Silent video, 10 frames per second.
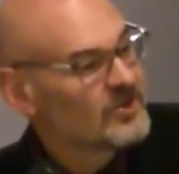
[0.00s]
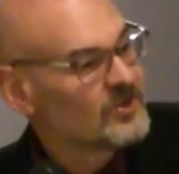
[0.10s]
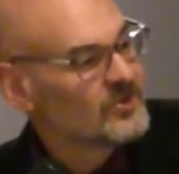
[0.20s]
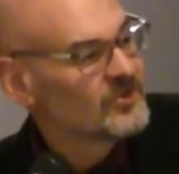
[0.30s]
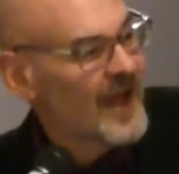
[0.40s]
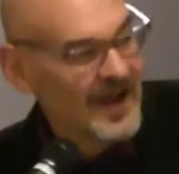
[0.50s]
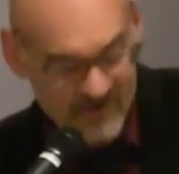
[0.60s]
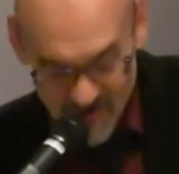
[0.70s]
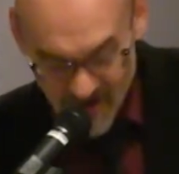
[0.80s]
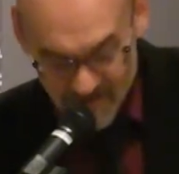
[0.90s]
Zach
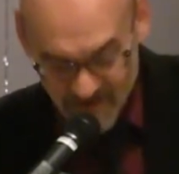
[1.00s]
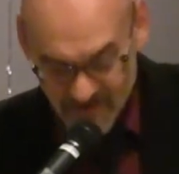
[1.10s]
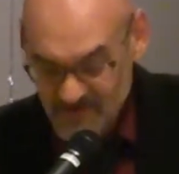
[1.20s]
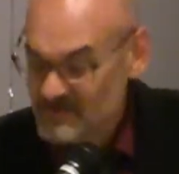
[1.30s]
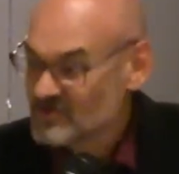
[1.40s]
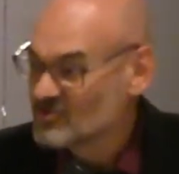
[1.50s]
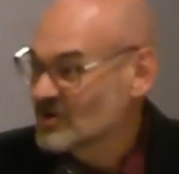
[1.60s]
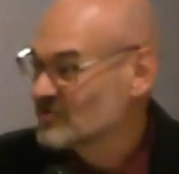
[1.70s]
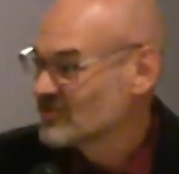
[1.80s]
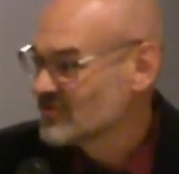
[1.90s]
Thompson
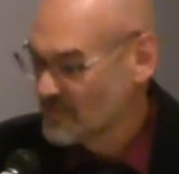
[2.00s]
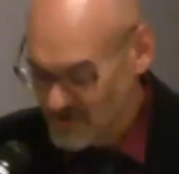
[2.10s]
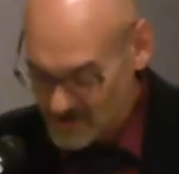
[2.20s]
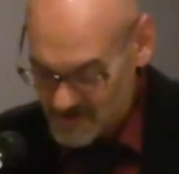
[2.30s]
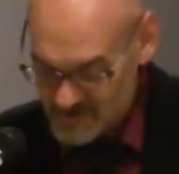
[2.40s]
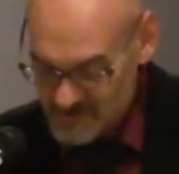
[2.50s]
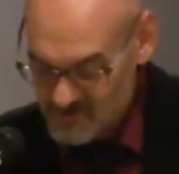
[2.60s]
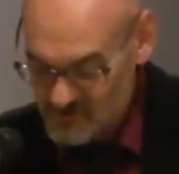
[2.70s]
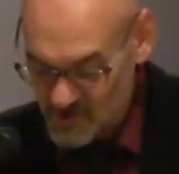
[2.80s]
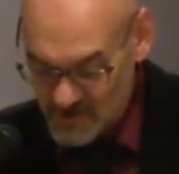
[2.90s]
shares a similar
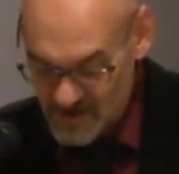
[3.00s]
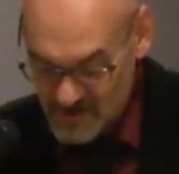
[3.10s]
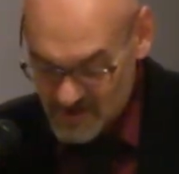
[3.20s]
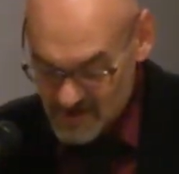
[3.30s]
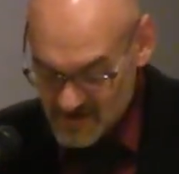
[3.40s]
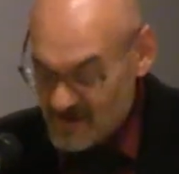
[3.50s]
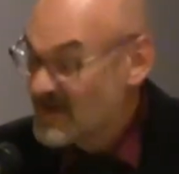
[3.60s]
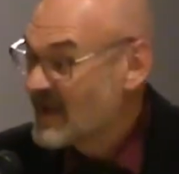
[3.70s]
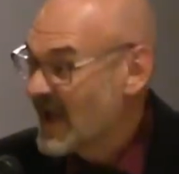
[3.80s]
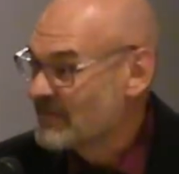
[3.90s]
journey.
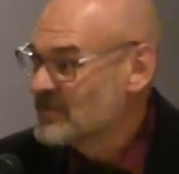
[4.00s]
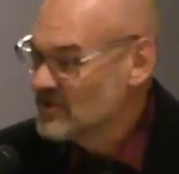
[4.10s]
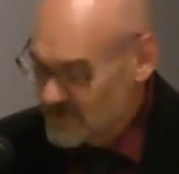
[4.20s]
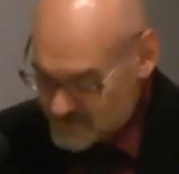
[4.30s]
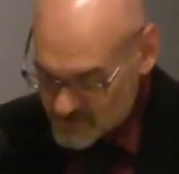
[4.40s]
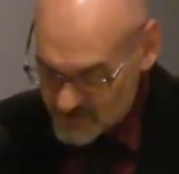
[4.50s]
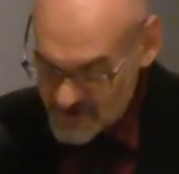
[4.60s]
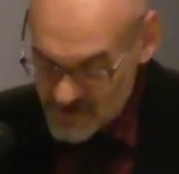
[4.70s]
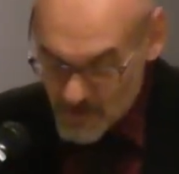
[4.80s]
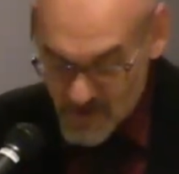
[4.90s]
At the University
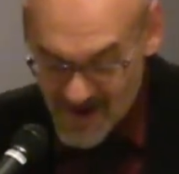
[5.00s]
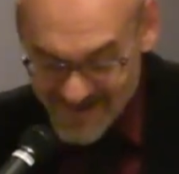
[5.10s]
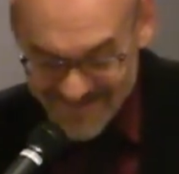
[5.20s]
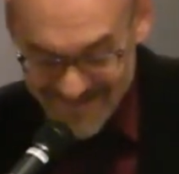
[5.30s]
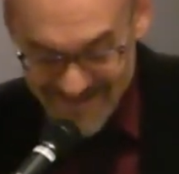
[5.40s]
of Nebraska